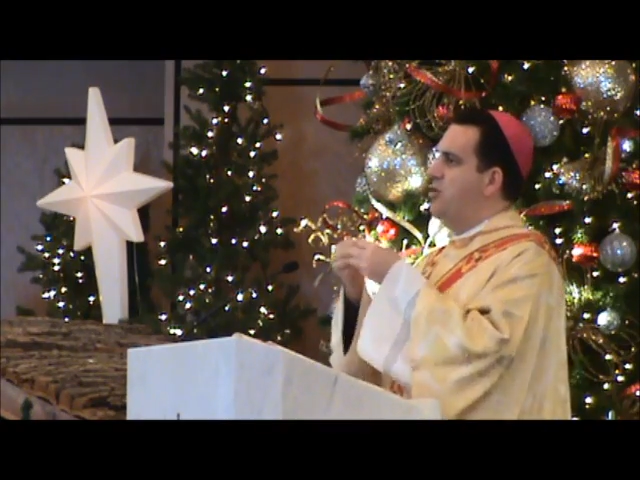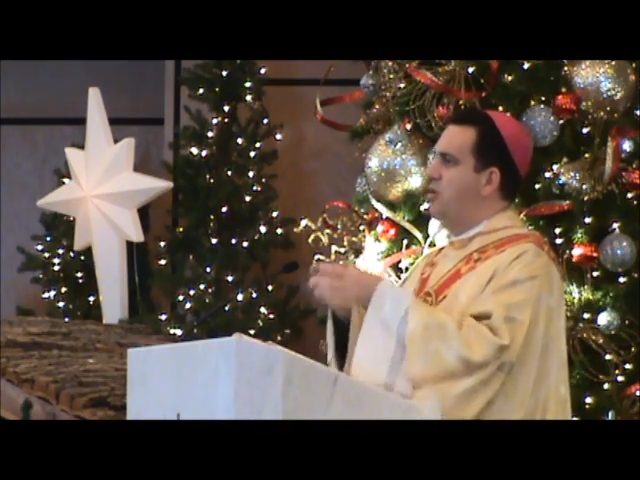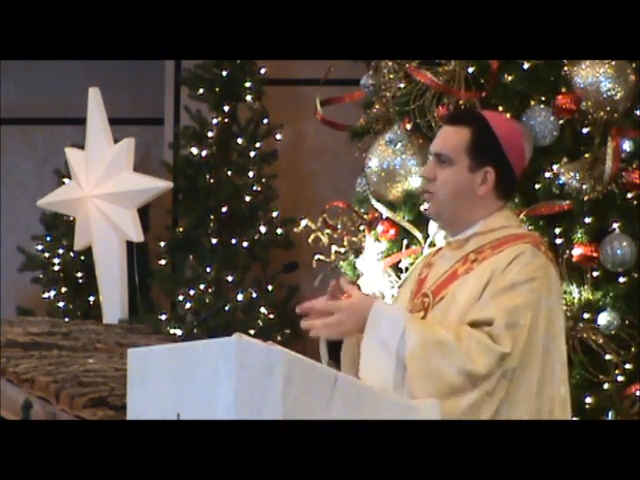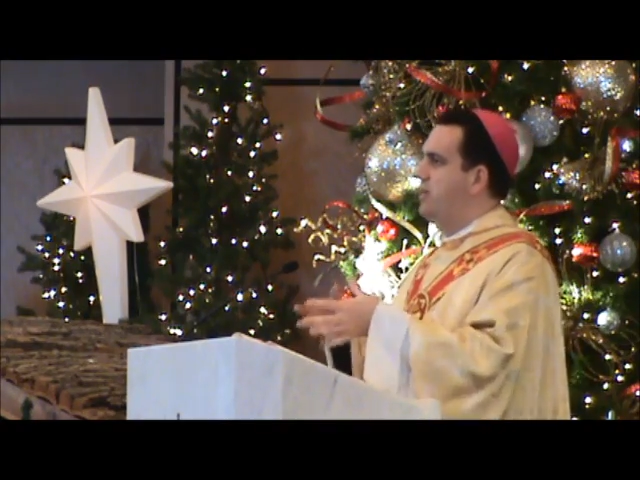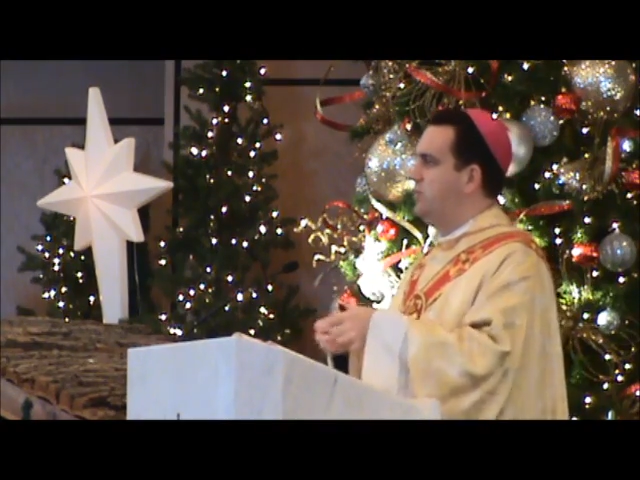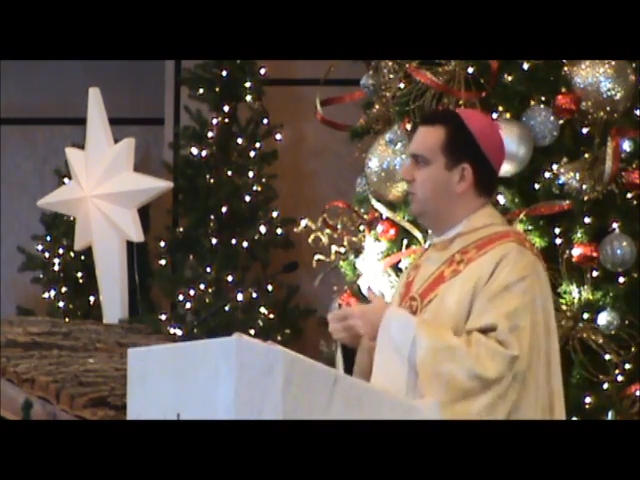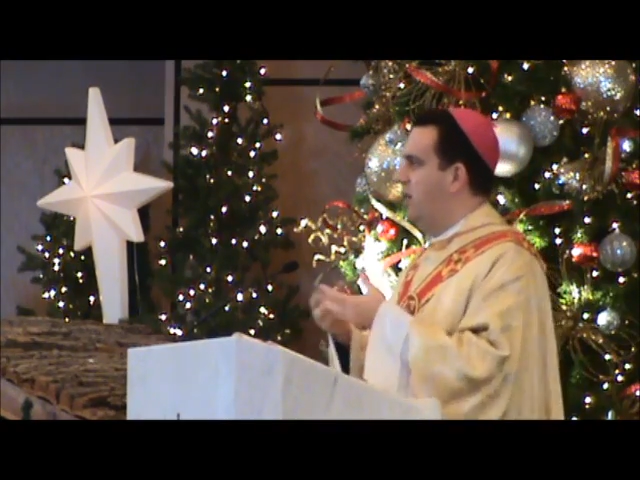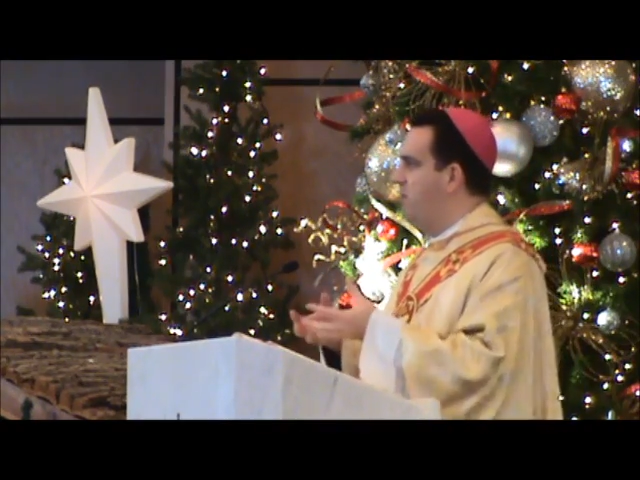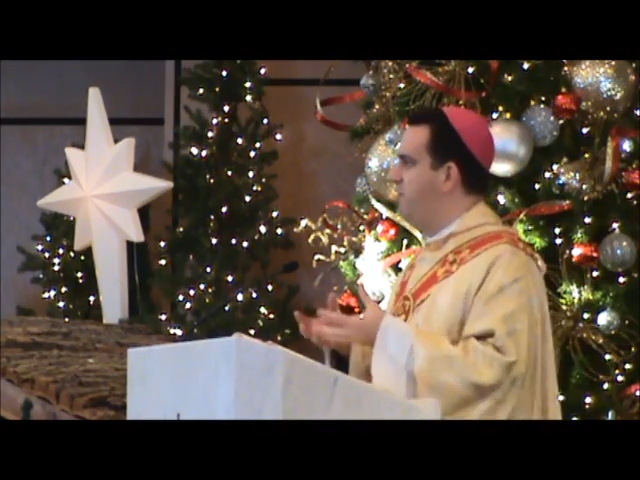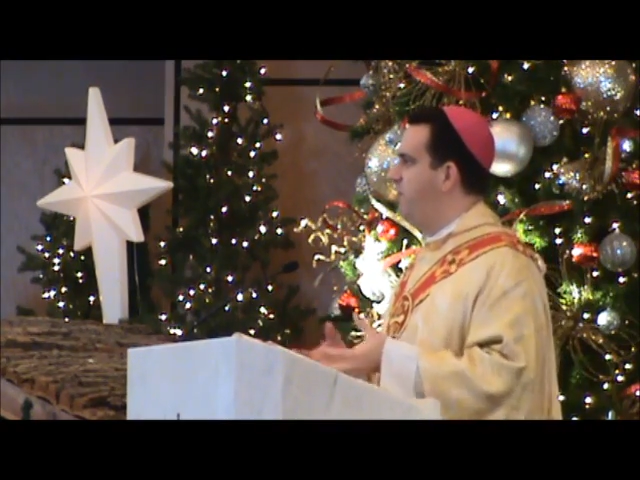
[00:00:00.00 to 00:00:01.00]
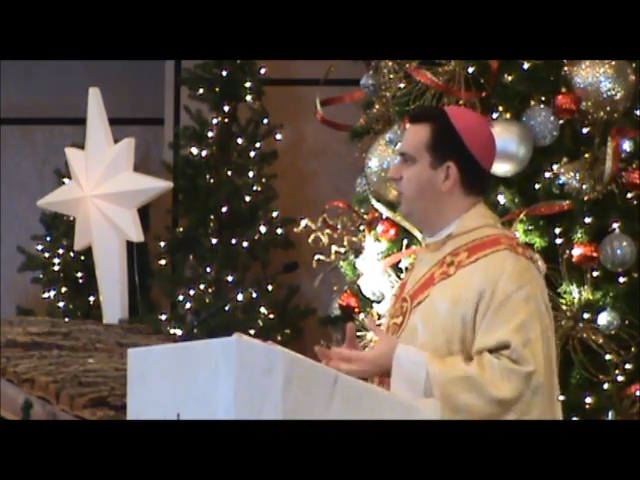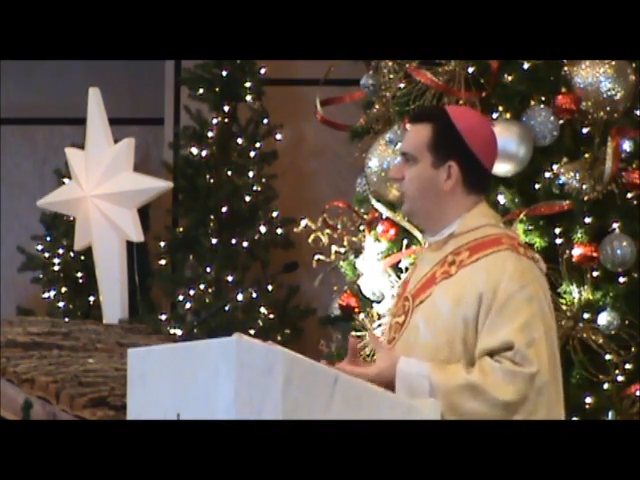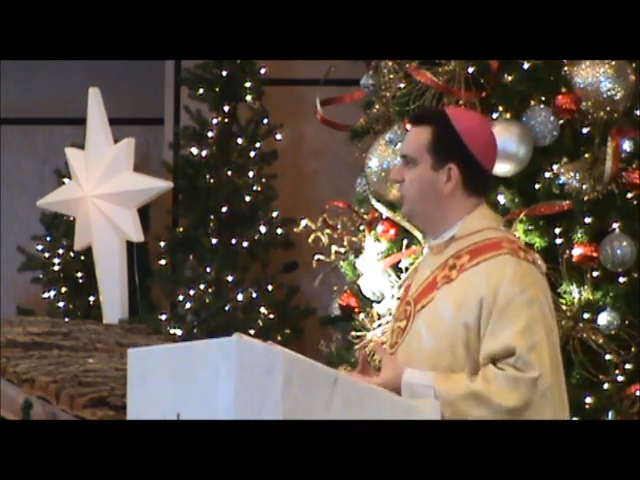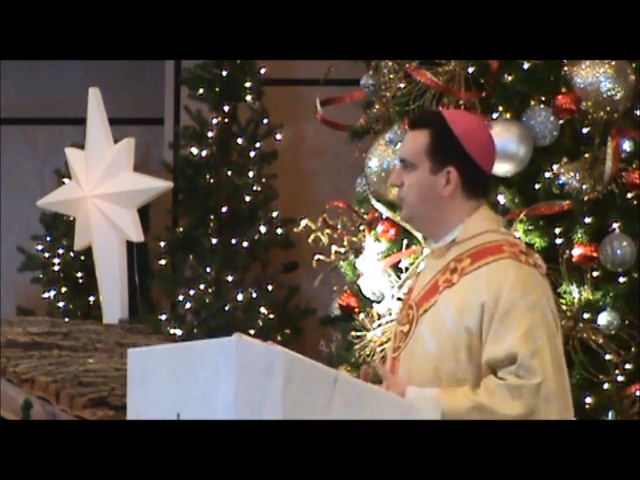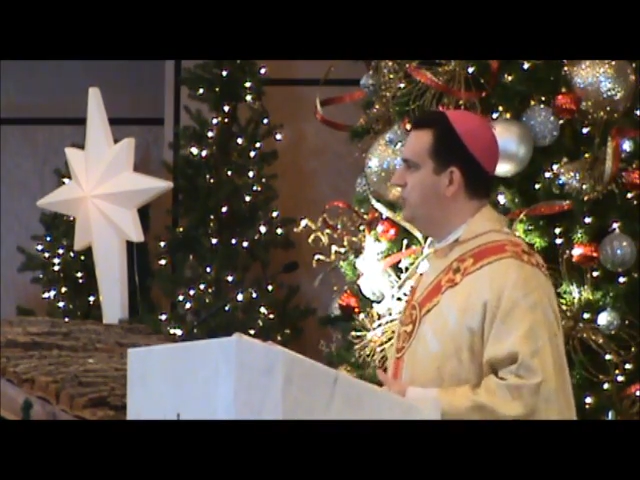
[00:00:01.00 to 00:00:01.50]
know his love for
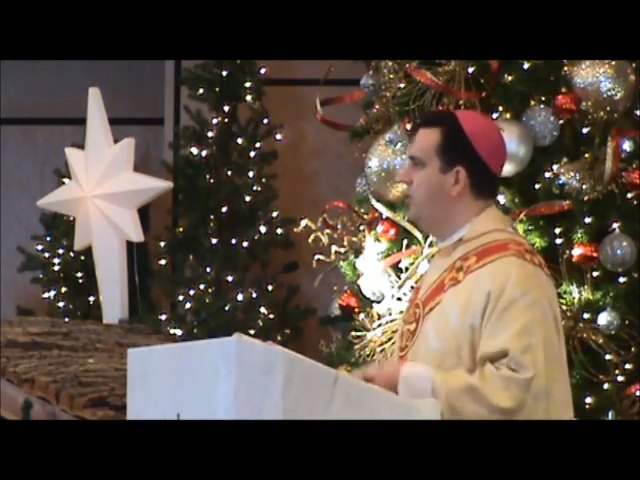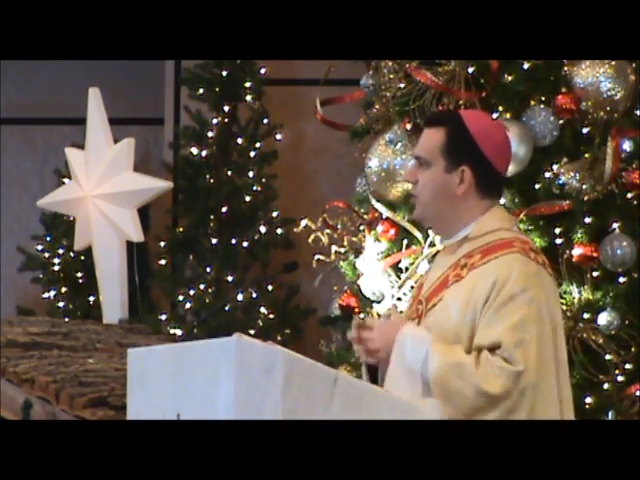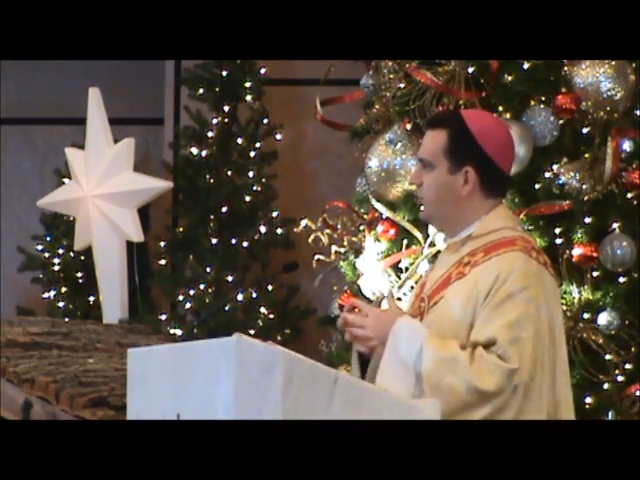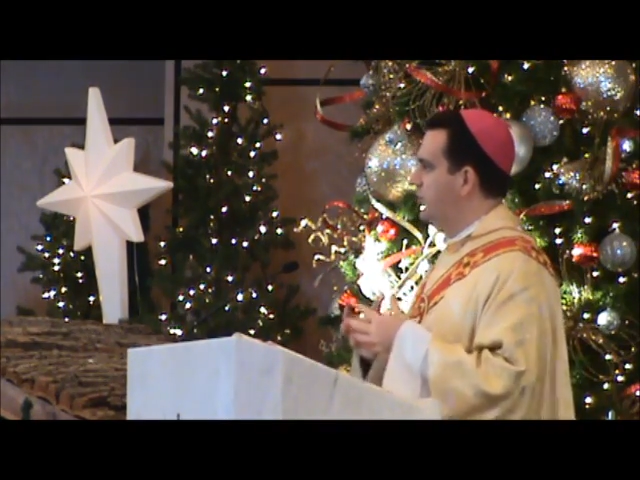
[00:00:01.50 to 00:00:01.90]
you,